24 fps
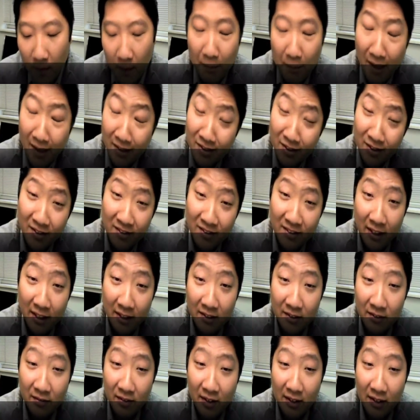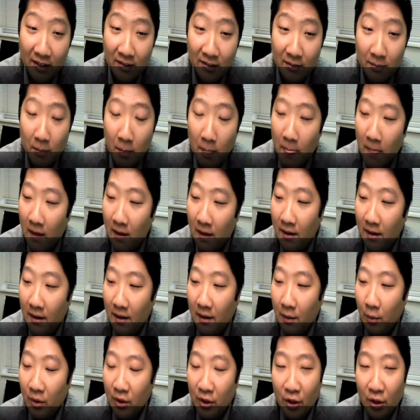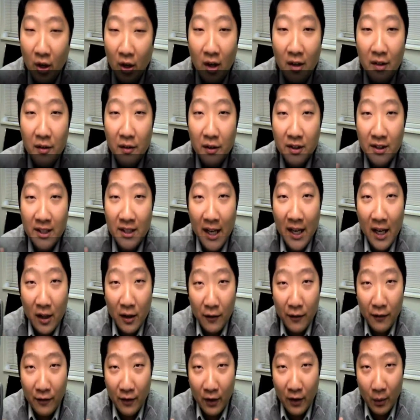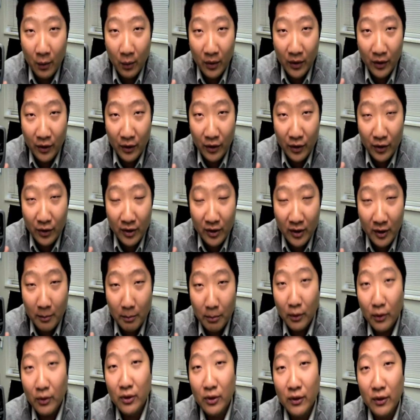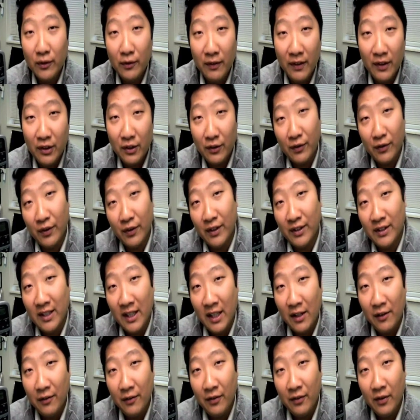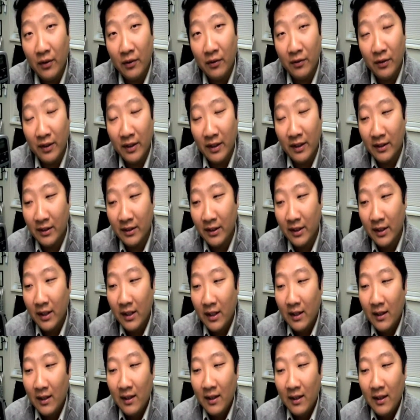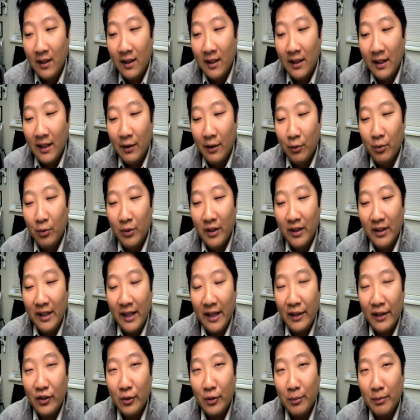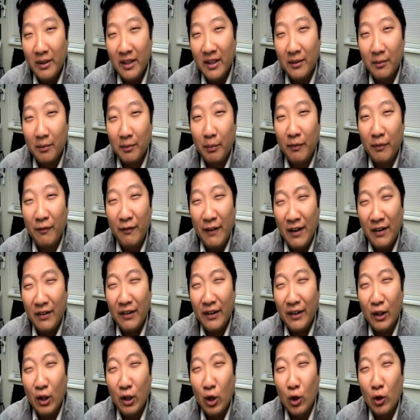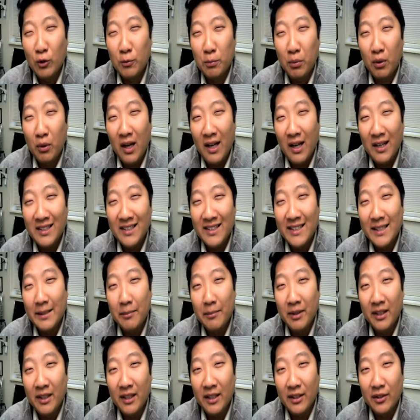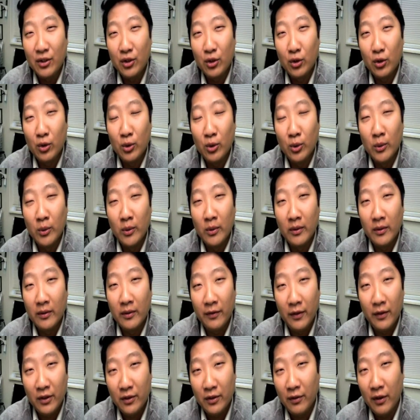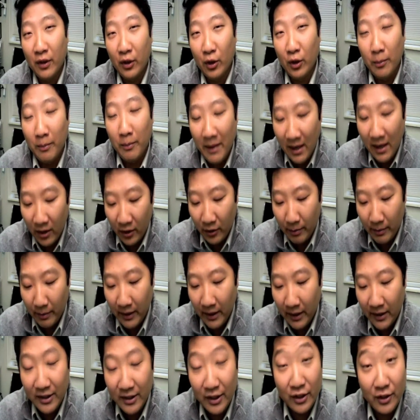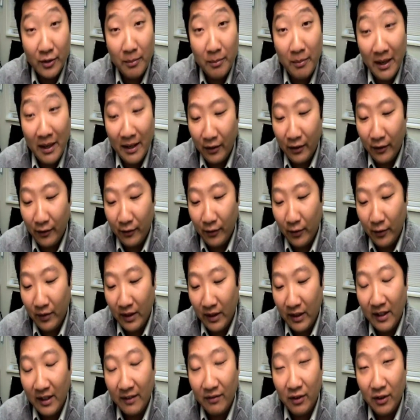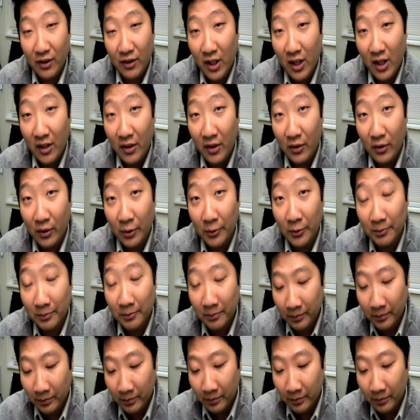Back to the tech device. When you're on the telephone, when you're using the Bluetooth feature for the telephone for this, it really has to be in fairly close proximity to, first of all, your mouth, because there's a microphone that you have to talk through.